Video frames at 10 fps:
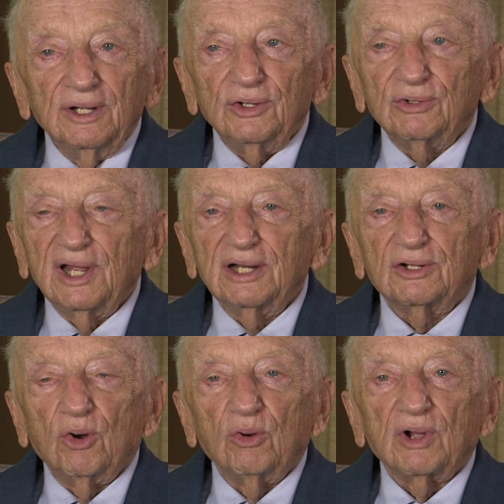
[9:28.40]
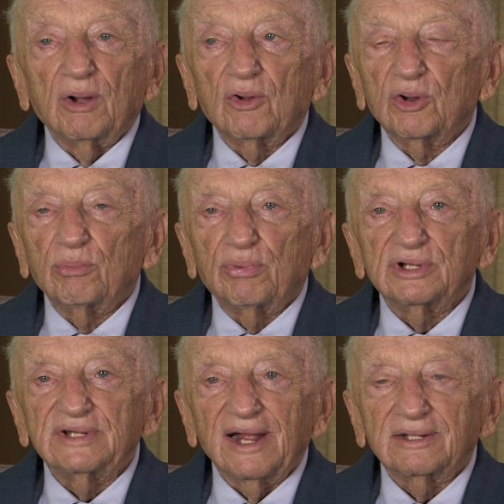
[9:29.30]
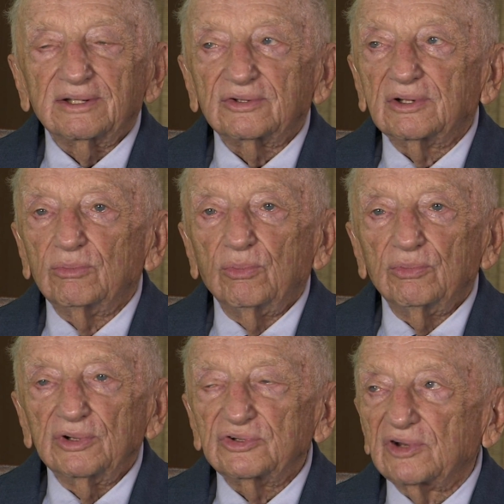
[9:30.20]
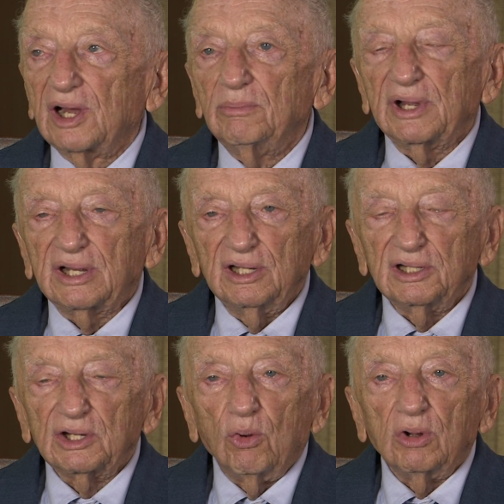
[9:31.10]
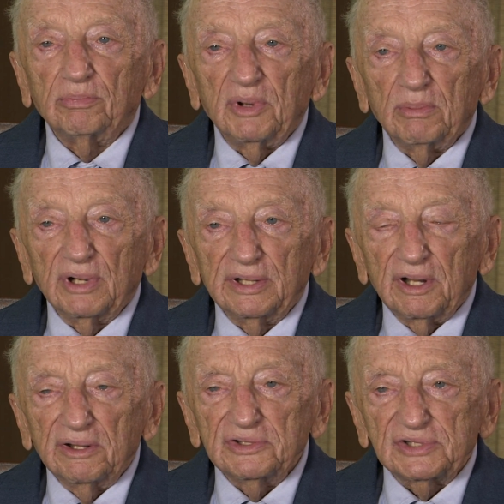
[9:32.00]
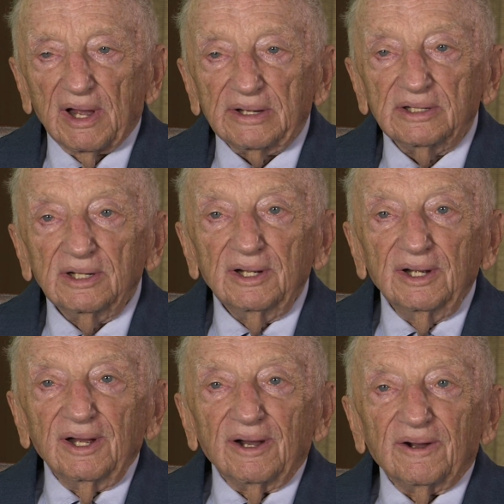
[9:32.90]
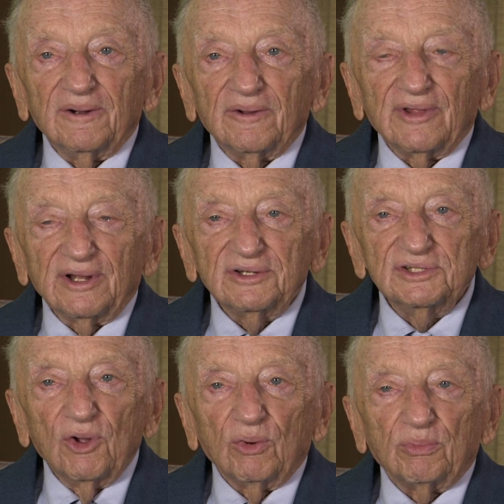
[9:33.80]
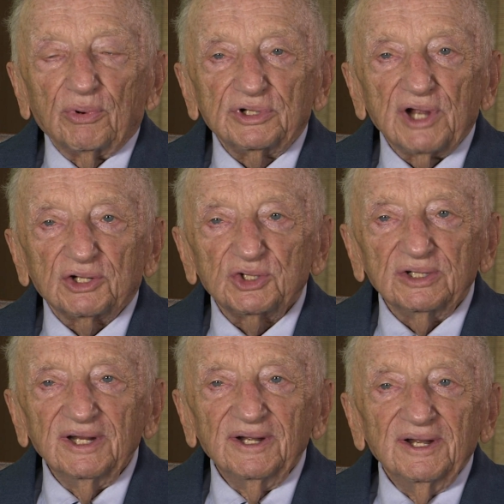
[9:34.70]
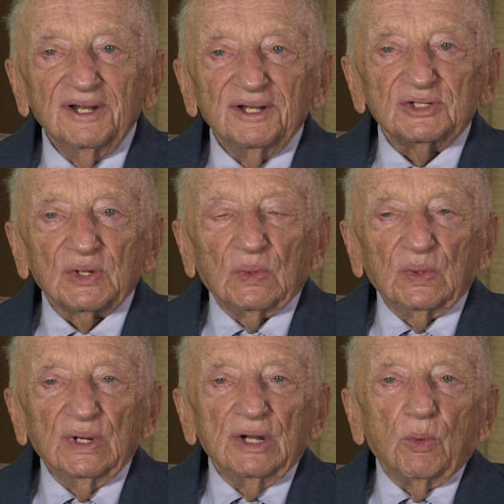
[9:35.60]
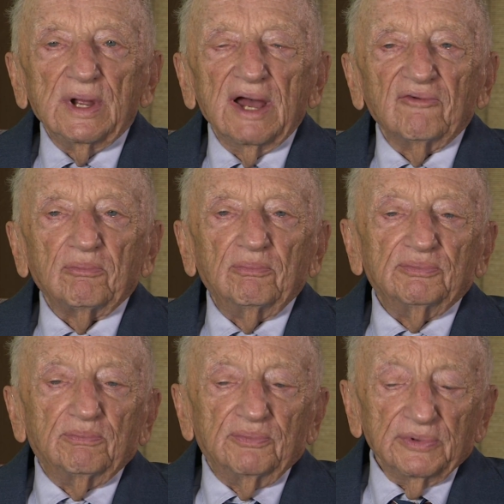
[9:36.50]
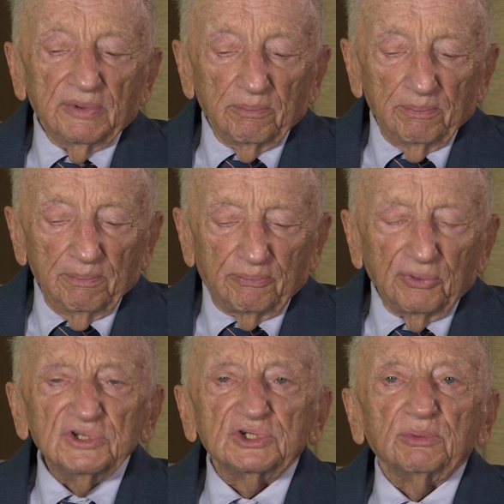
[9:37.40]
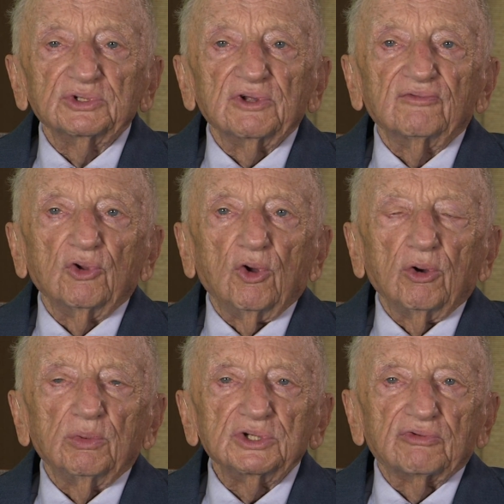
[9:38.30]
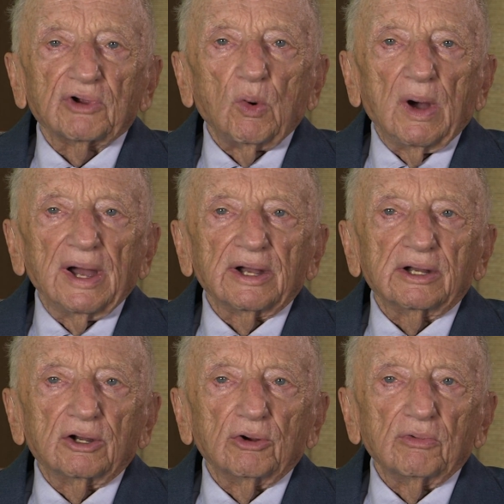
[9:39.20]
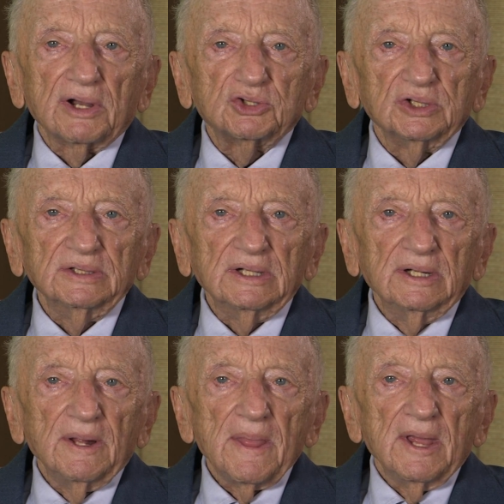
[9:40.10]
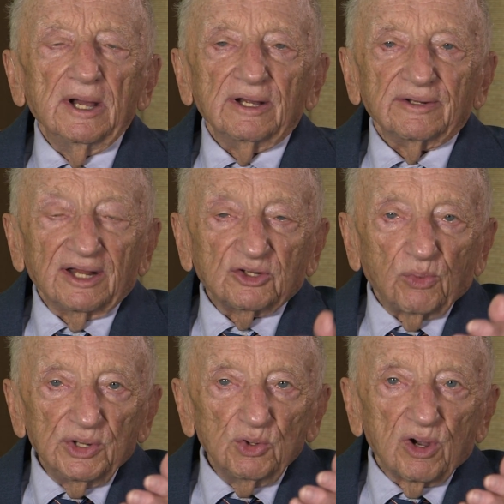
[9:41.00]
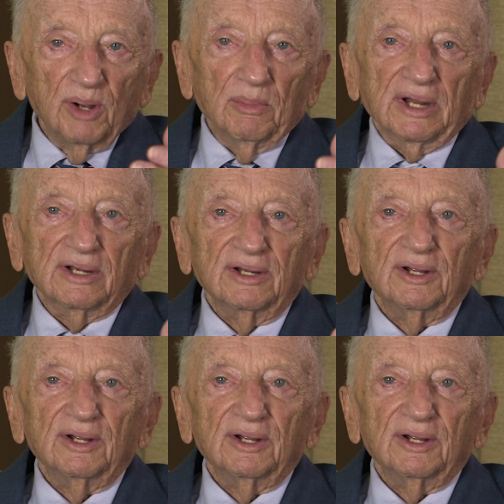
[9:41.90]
You can't go, I'm going to protect one side by killing all people on the other side. There's no protection. So we have principles of law which require correction. That's where you come in.